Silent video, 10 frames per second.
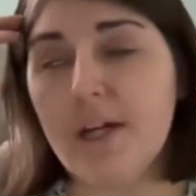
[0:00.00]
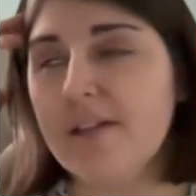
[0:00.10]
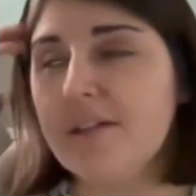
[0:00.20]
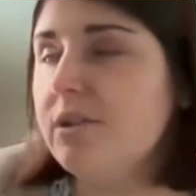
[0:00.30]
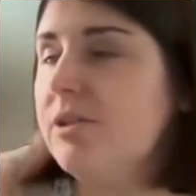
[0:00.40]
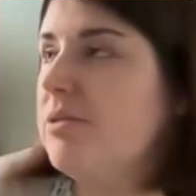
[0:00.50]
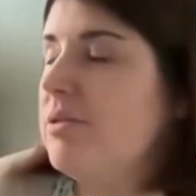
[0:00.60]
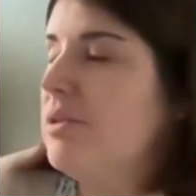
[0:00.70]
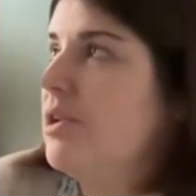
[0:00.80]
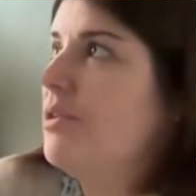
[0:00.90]
Yeah, that's a
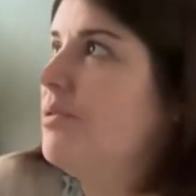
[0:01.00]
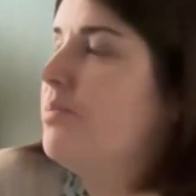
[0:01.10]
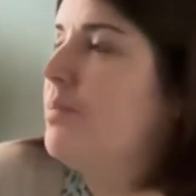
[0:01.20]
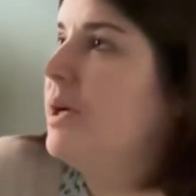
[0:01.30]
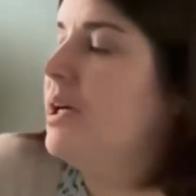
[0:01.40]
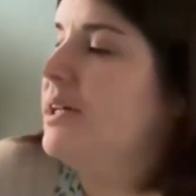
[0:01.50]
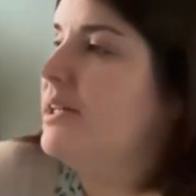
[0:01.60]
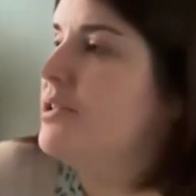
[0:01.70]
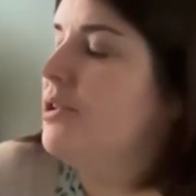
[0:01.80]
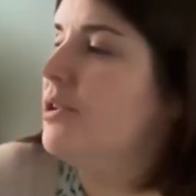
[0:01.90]
good
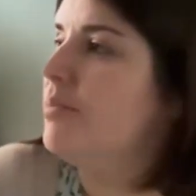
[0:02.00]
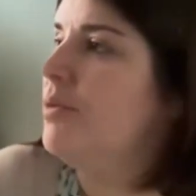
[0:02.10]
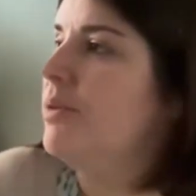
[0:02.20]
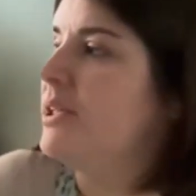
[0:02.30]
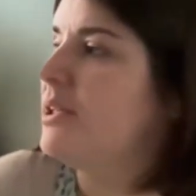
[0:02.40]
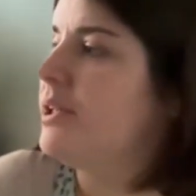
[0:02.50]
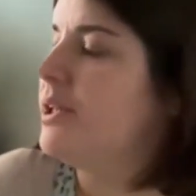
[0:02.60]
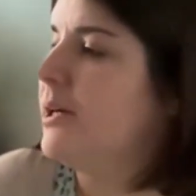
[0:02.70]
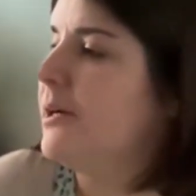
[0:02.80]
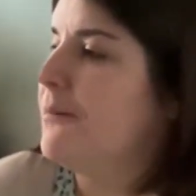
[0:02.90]
answer, a good point.
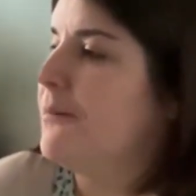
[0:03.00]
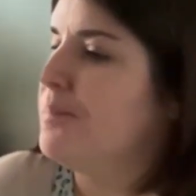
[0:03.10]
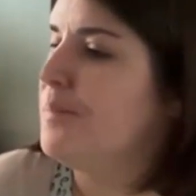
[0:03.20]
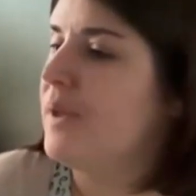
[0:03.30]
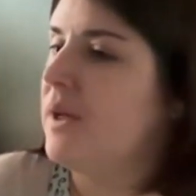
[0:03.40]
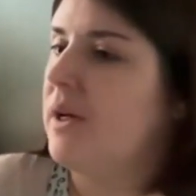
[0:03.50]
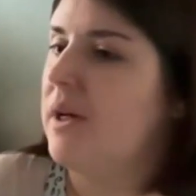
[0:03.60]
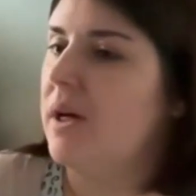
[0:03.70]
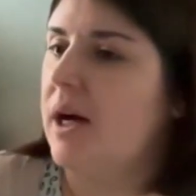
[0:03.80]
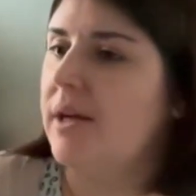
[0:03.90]

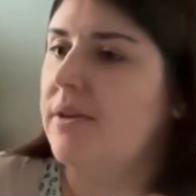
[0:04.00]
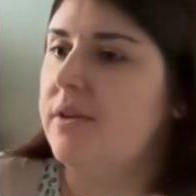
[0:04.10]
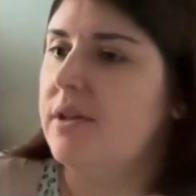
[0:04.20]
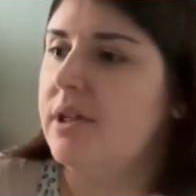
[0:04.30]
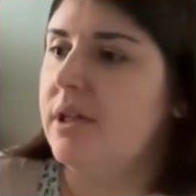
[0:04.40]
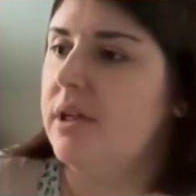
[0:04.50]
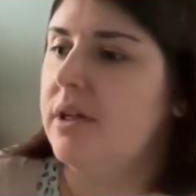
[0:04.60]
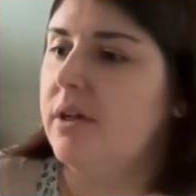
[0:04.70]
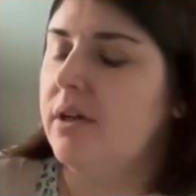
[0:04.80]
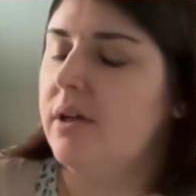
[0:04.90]
I
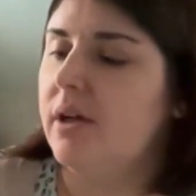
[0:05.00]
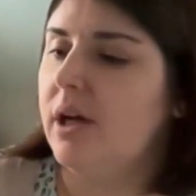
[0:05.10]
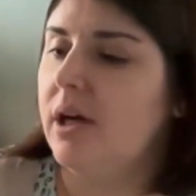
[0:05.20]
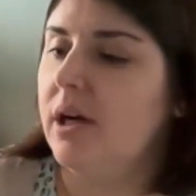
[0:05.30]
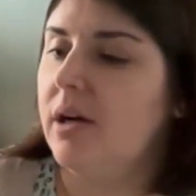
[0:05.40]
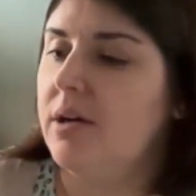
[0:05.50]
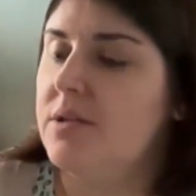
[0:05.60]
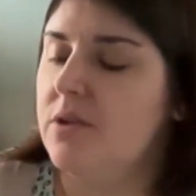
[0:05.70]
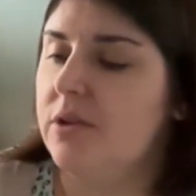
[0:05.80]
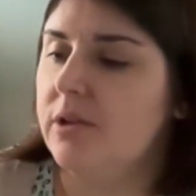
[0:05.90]
think
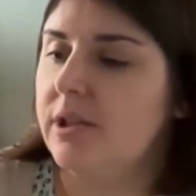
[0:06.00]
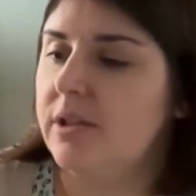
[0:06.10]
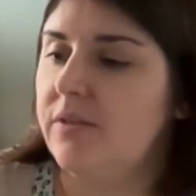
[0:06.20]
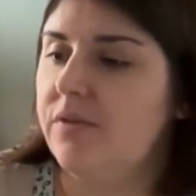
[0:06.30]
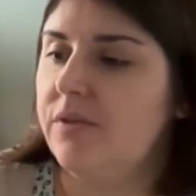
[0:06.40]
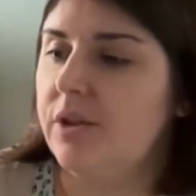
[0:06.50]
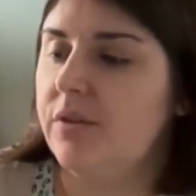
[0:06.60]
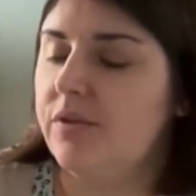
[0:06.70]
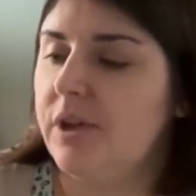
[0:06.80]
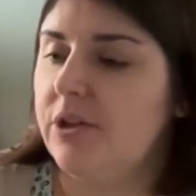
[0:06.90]
certainly,
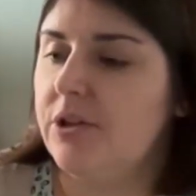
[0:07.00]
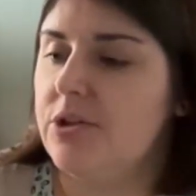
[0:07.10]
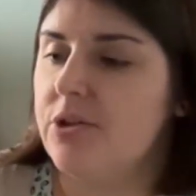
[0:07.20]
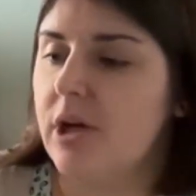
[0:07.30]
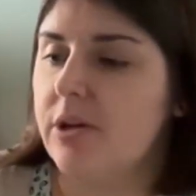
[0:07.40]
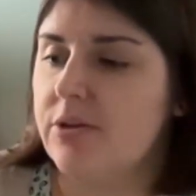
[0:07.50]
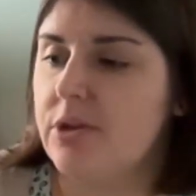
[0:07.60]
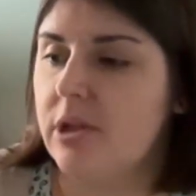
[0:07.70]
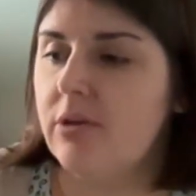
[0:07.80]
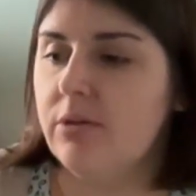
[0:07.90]
funders or other
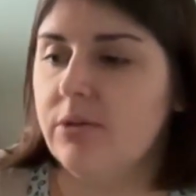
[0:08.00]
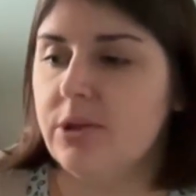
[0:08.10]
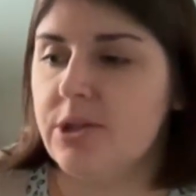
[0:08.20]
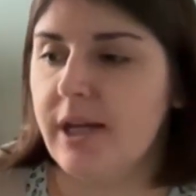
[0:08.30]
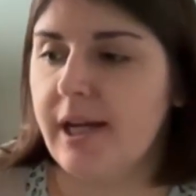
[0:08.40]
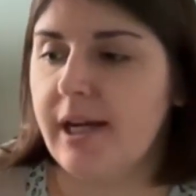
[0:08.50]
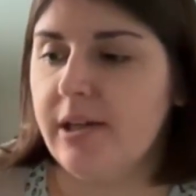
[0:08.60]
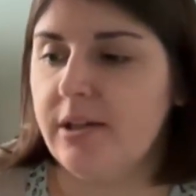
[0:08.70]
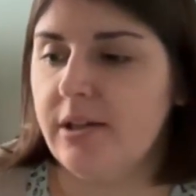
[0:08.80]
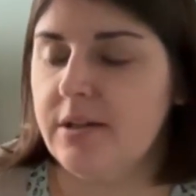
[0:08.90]
stakeholders
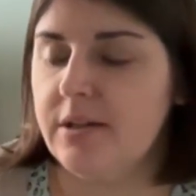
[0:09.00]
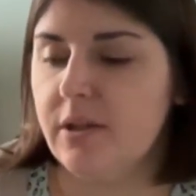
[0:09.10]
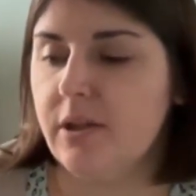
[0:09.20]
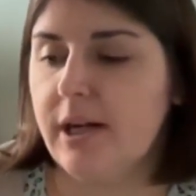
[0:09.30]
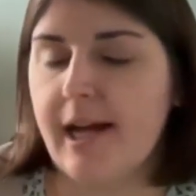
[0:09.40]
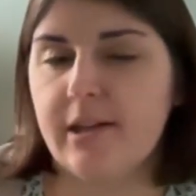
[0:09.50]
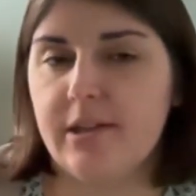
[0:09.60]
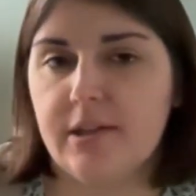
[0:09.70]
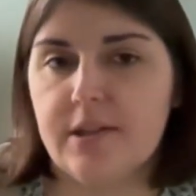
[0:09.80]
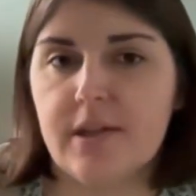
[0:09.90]
that consider
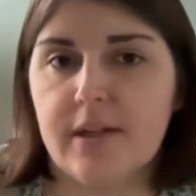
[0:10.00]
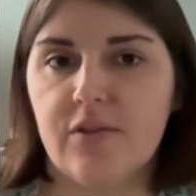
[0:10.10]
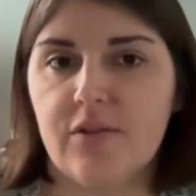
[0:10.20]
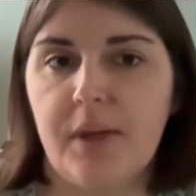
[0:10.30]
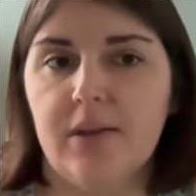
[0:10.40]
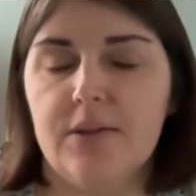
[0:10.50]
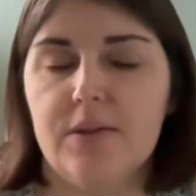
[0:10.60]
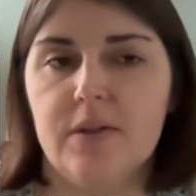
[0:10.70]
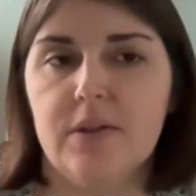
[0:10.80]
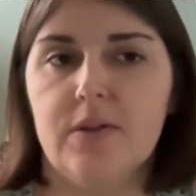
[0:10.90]
enacting these kinds of
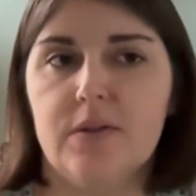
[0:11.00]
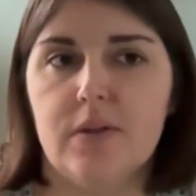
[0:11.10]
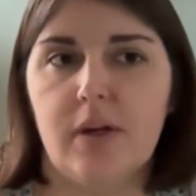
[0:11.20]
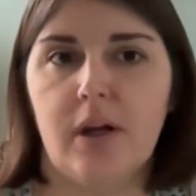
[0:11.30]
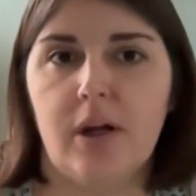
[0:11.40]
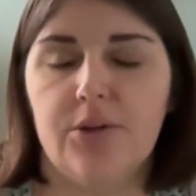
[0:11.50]
policies